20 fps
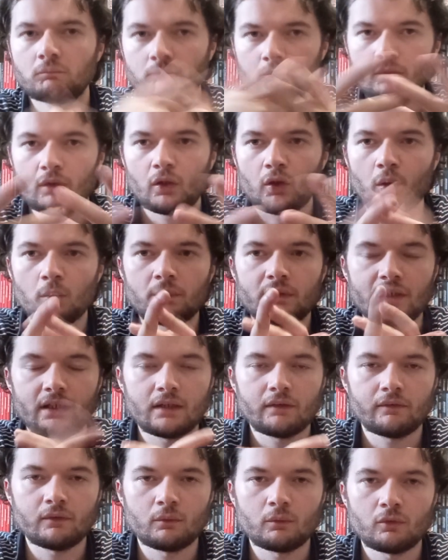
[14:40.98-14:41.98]

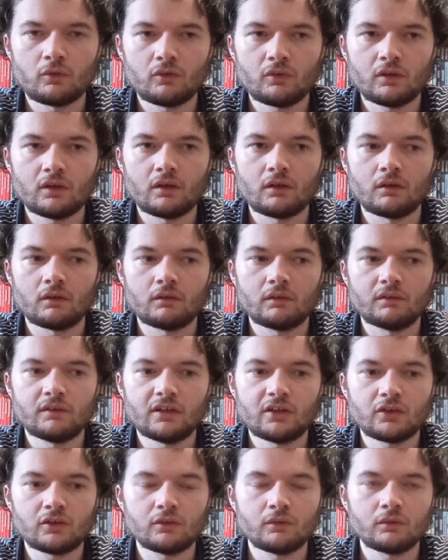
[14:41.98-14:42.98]
accommodate those
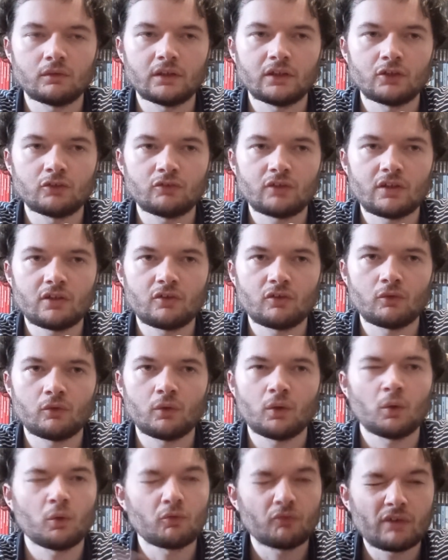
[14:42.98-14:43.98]
additional interests, or
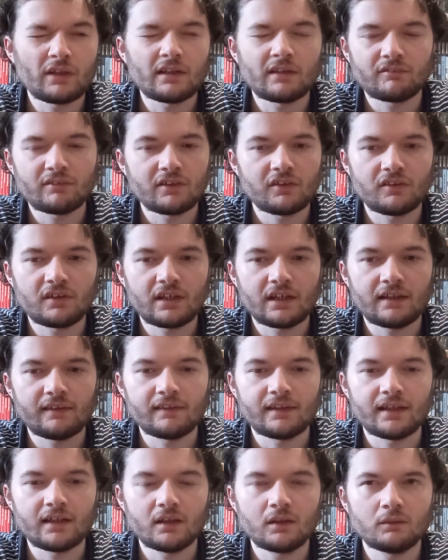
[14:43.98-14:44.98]
I really fancy getting
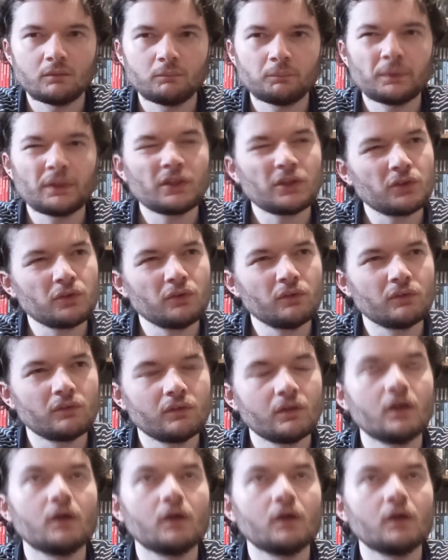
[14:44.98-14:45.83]
that, but I shouldn't.